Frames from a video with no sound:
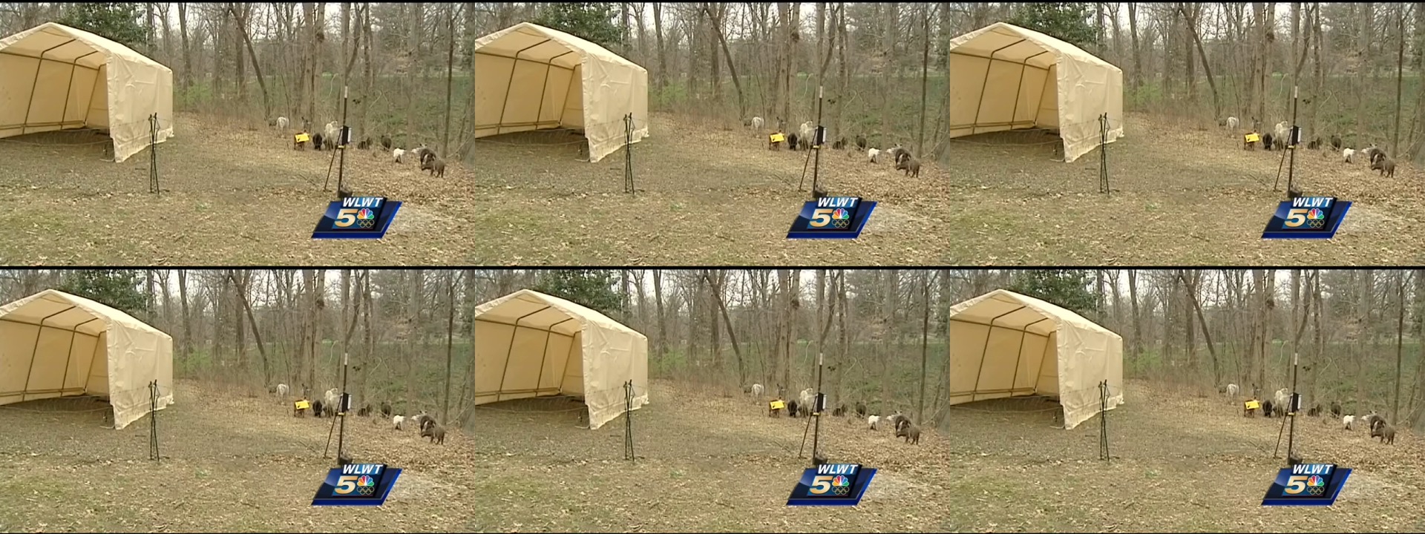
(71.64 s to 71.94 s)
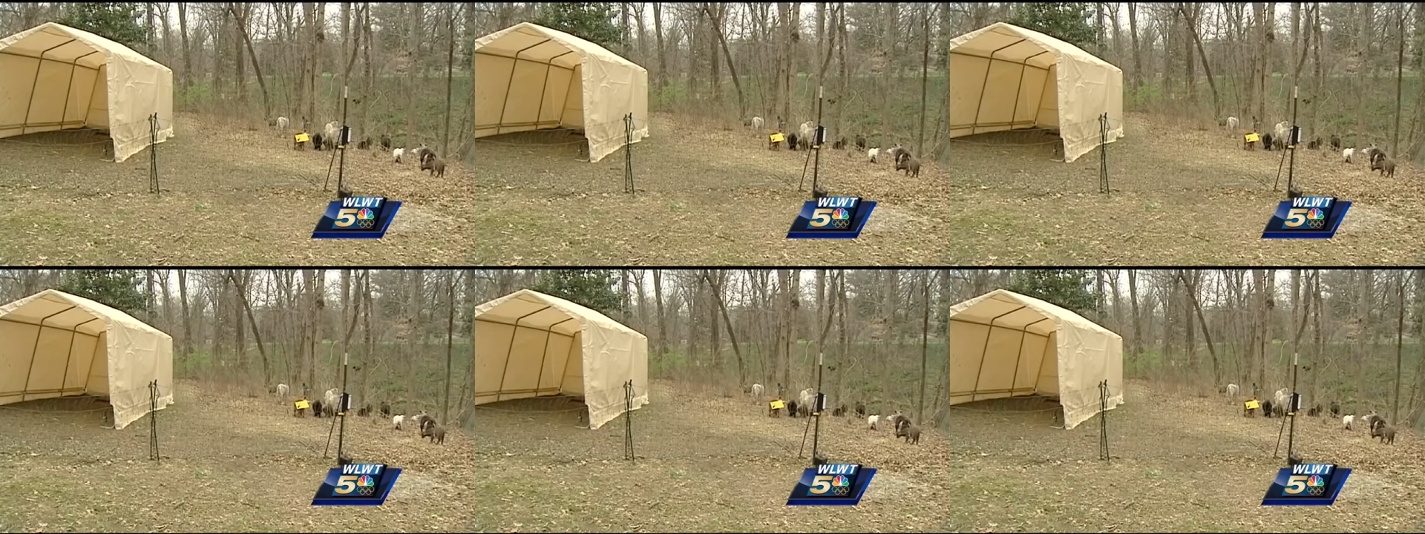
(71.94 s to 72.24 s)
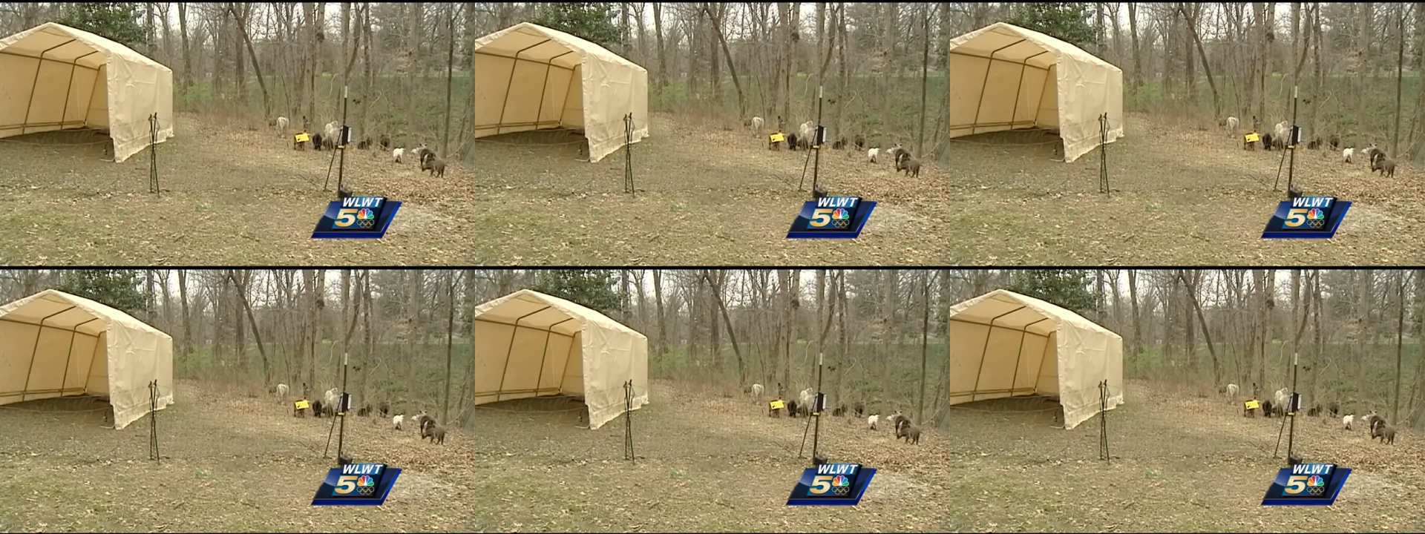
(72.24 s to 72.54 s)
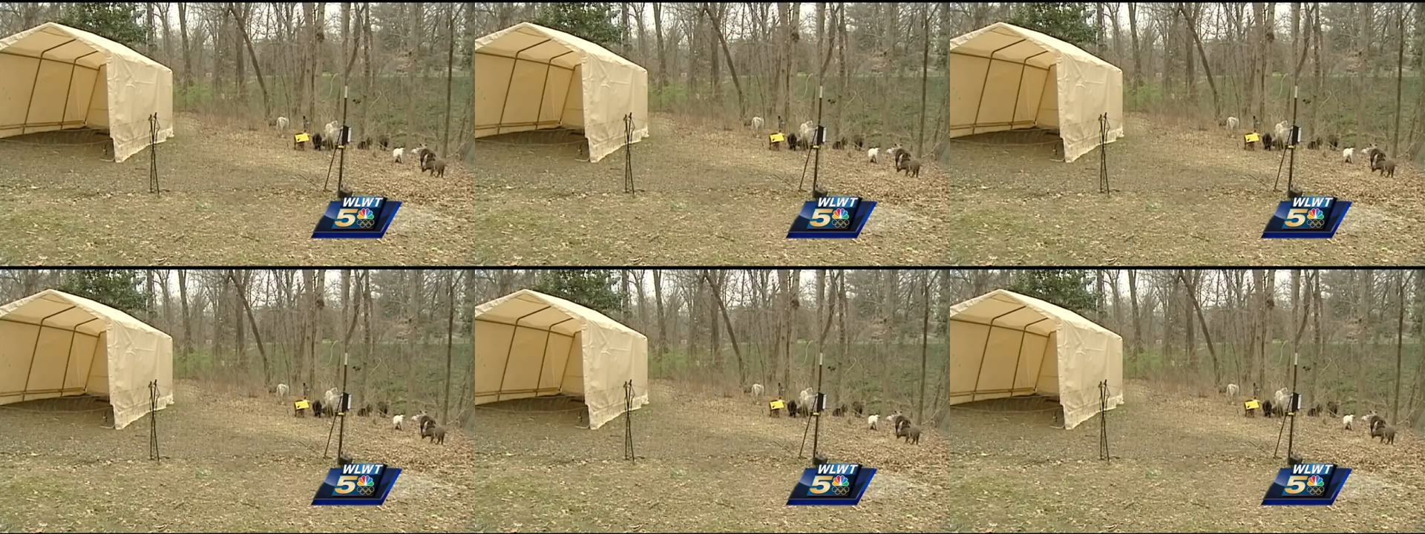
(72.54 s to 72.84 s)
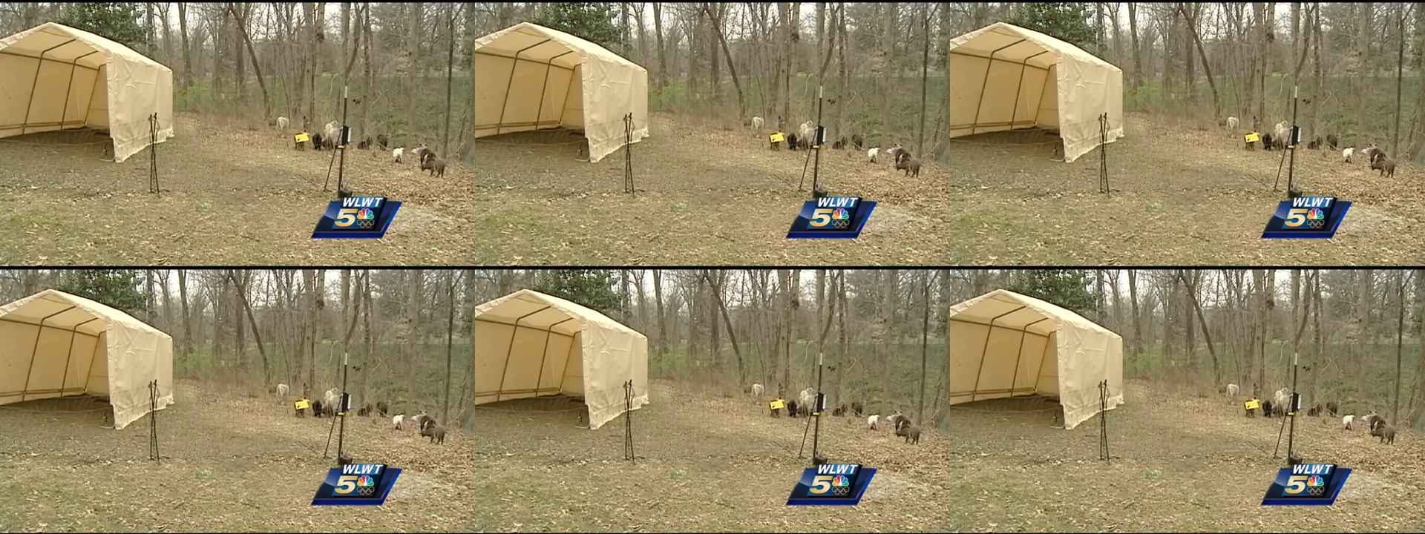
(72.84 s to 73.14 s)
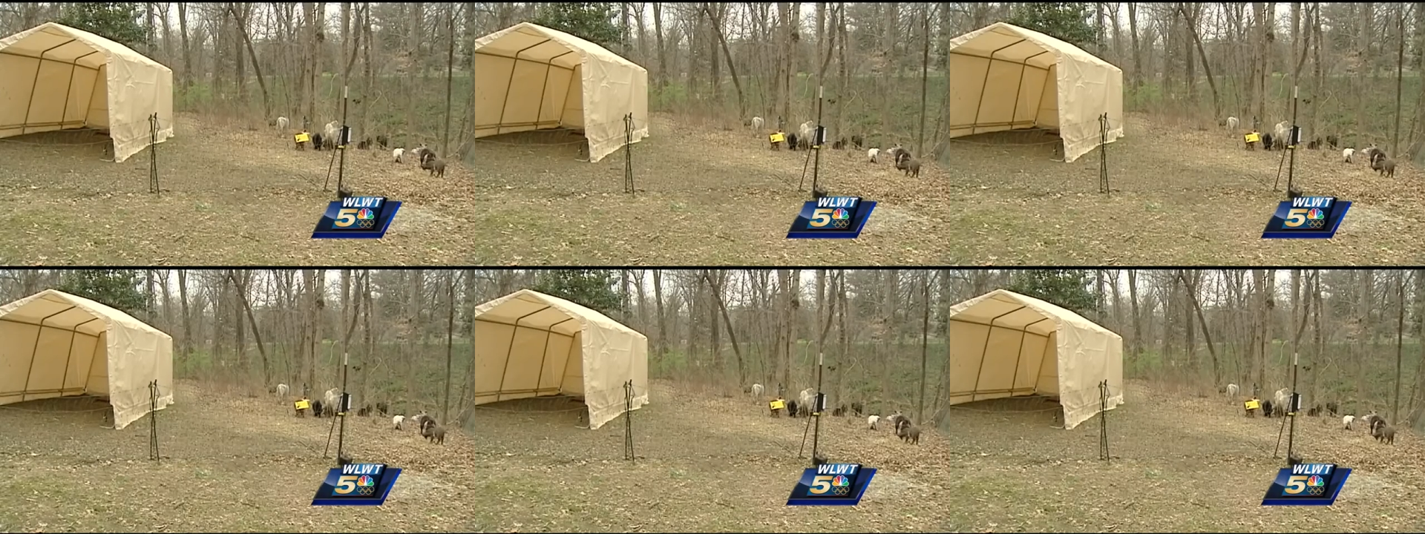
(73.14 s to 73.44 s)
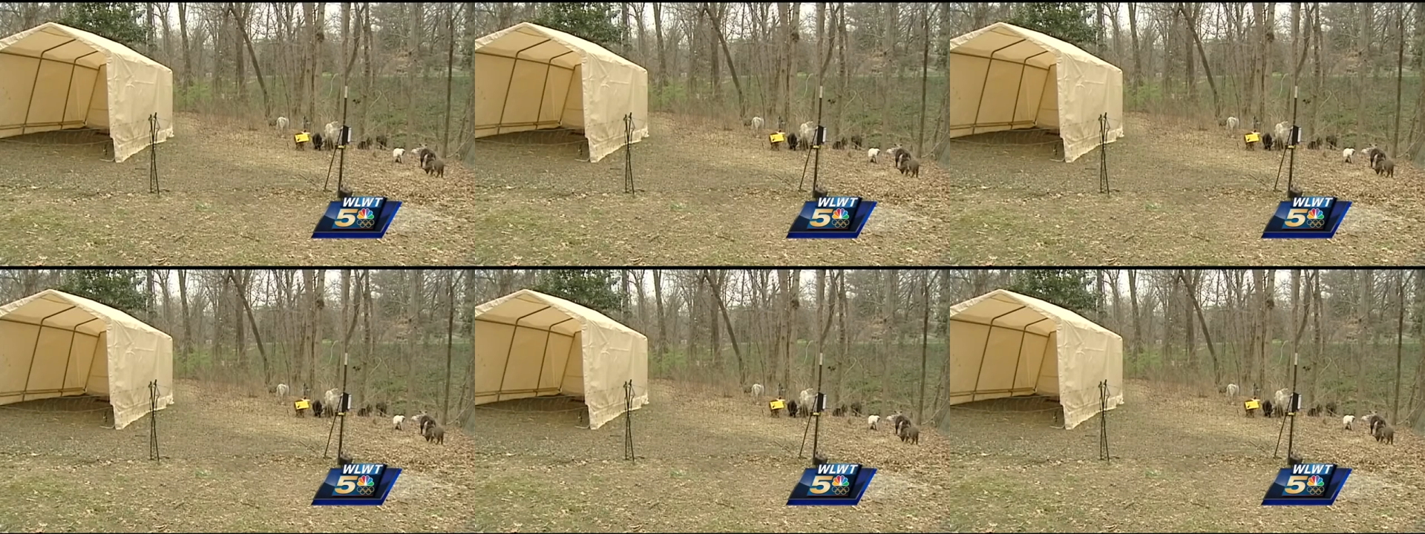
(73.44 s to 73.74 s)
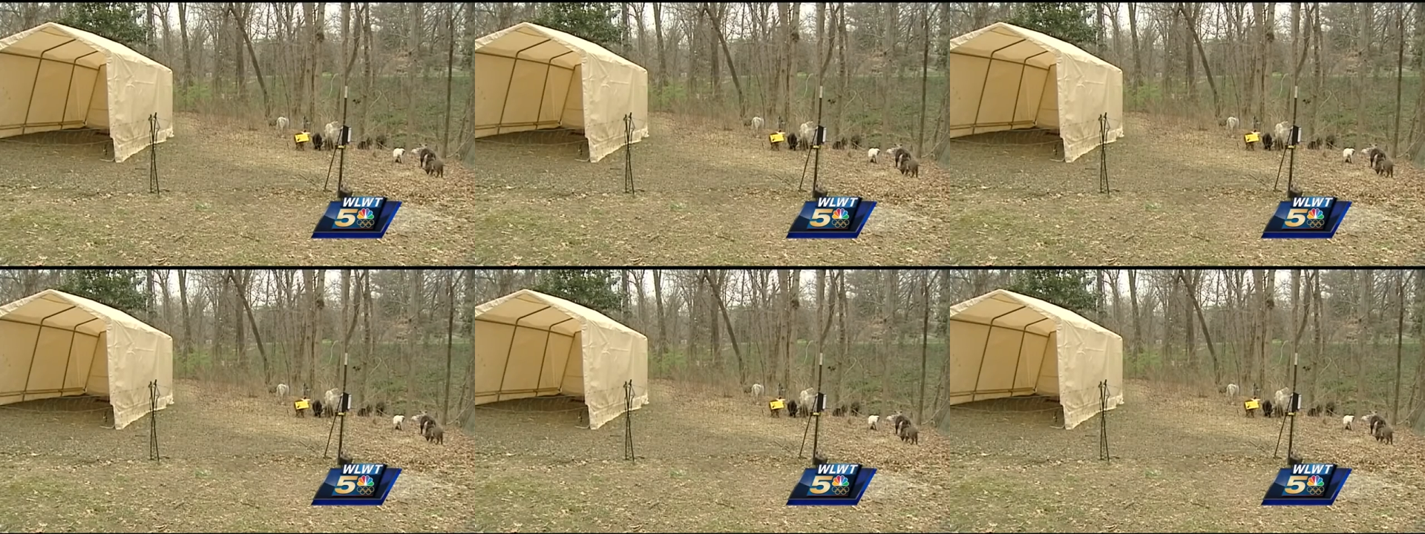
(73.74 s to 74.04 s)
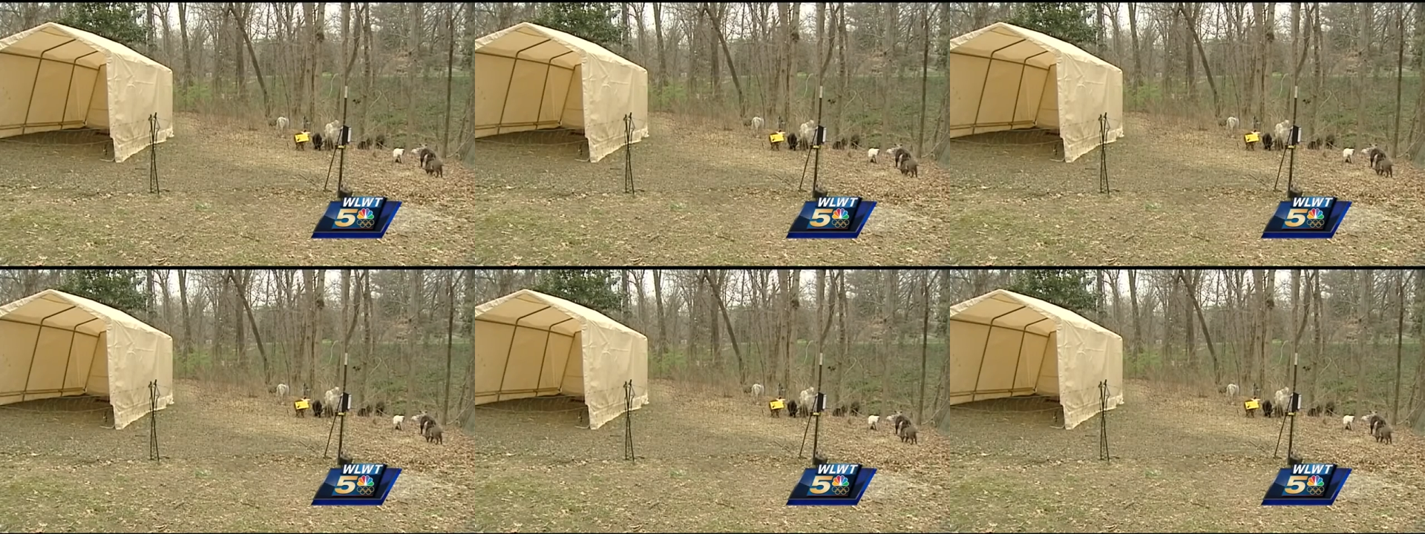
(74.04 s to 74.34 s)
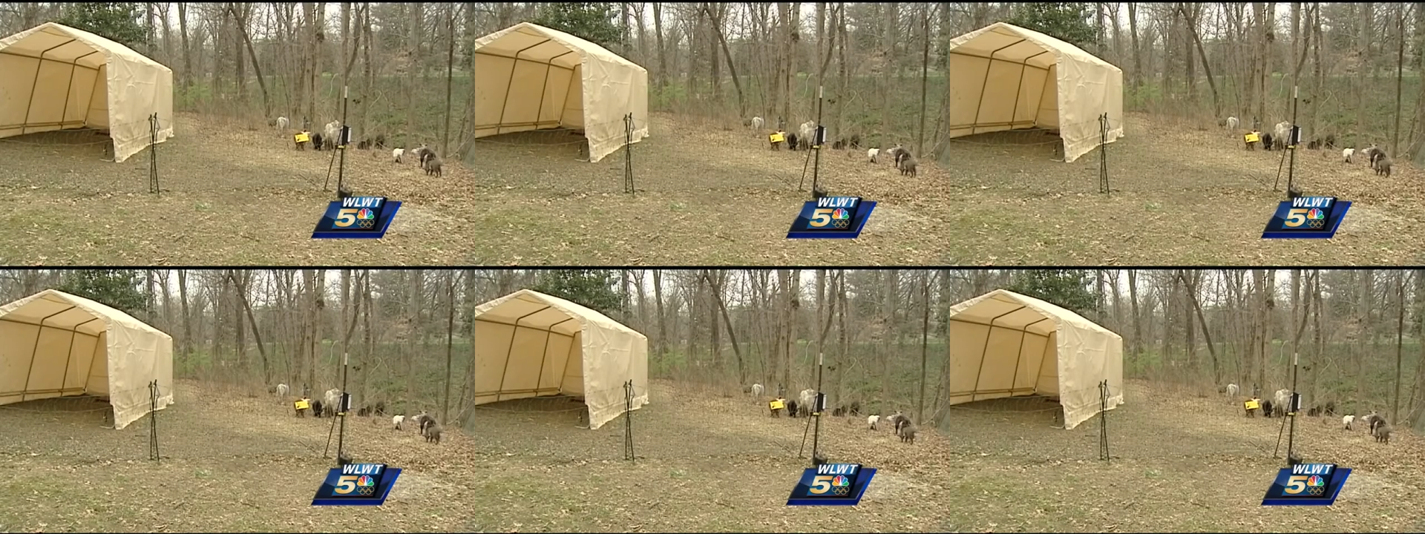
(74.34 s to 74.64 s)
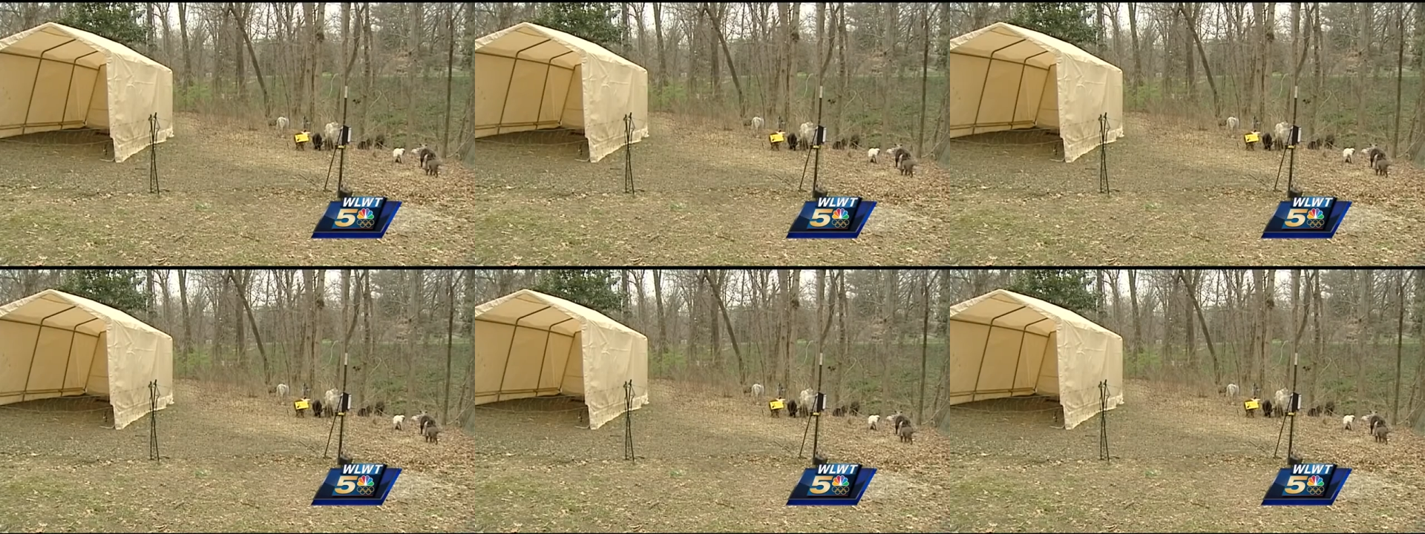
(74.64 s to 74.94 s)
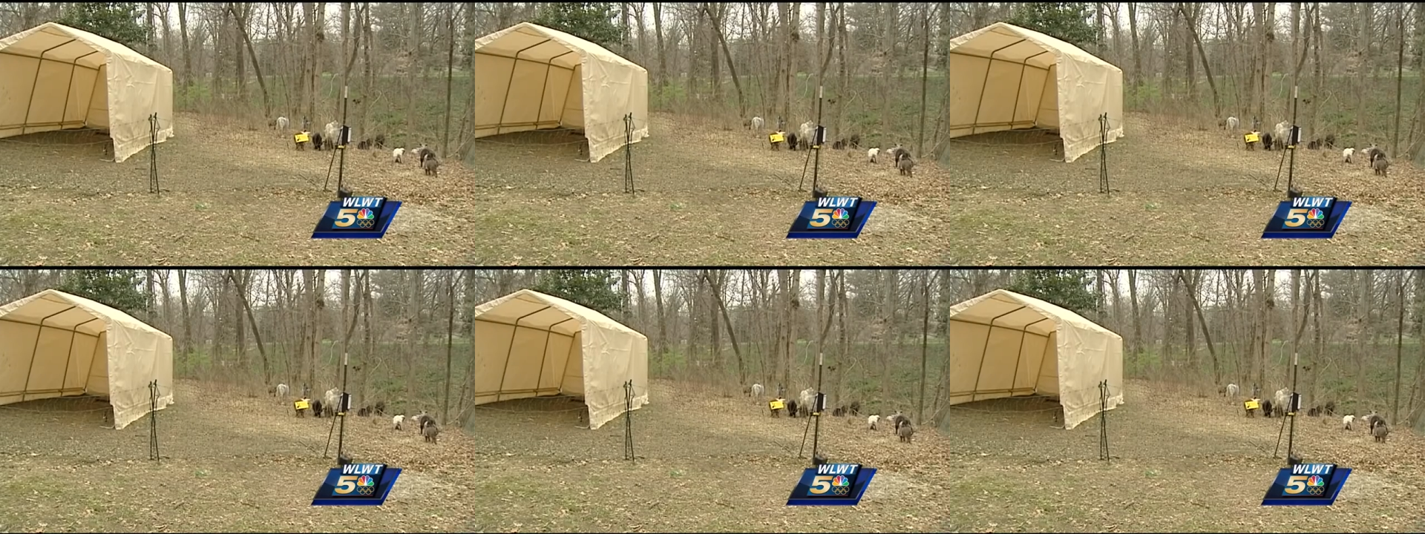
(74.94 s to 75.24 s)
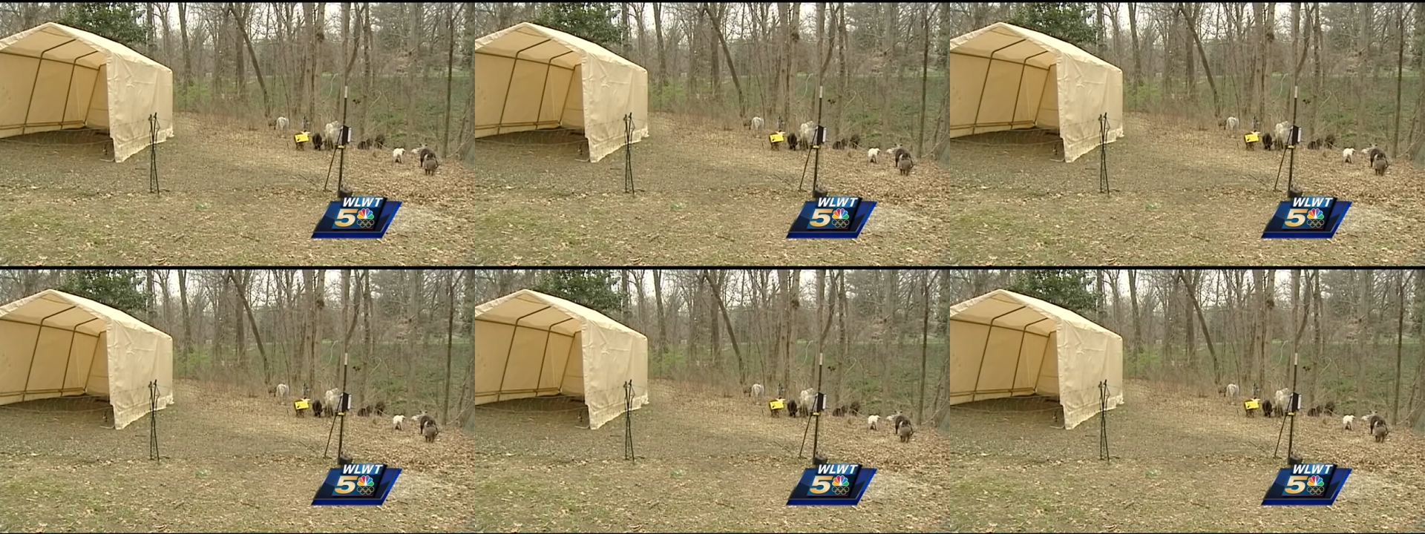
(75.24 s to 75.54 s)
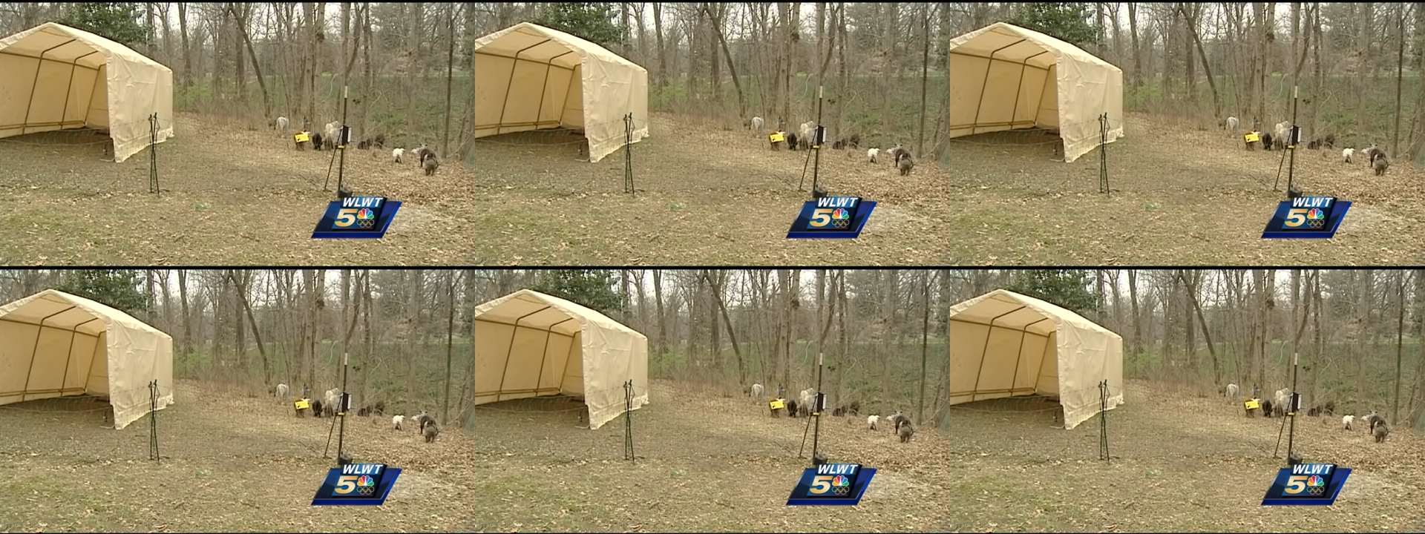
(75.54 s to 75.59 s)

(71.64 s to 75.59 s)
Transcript: (no speaker visible)